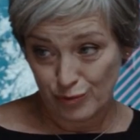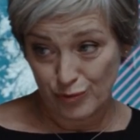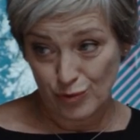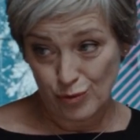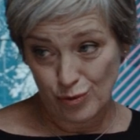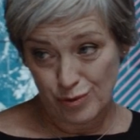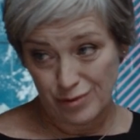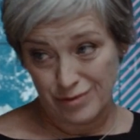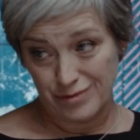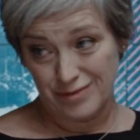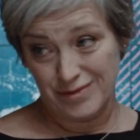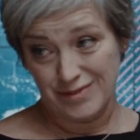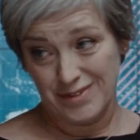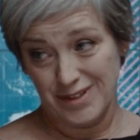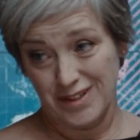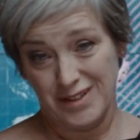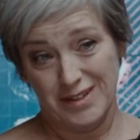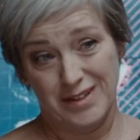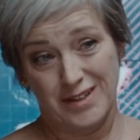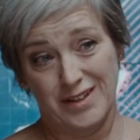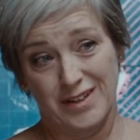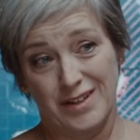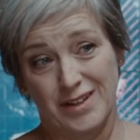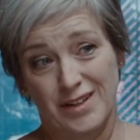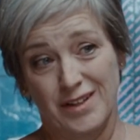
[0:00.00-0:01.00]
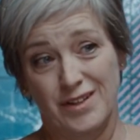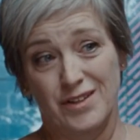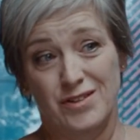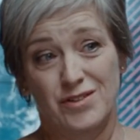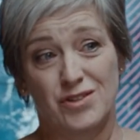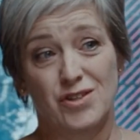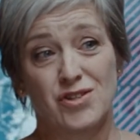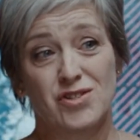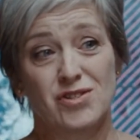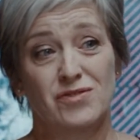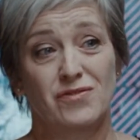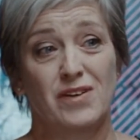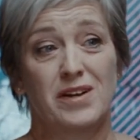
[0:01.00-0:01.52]
that something will change
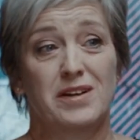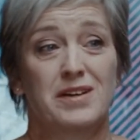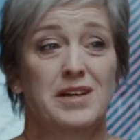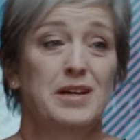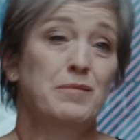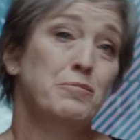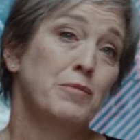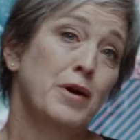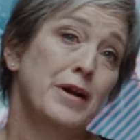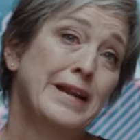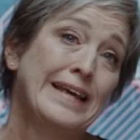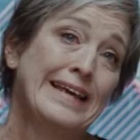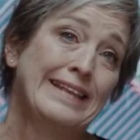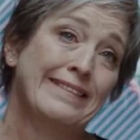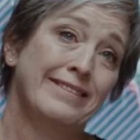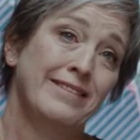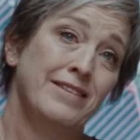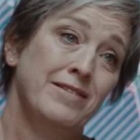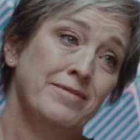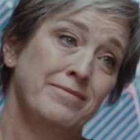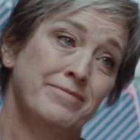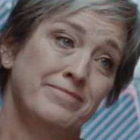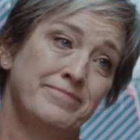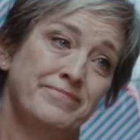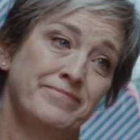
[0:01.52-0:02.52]
even after a hundred years.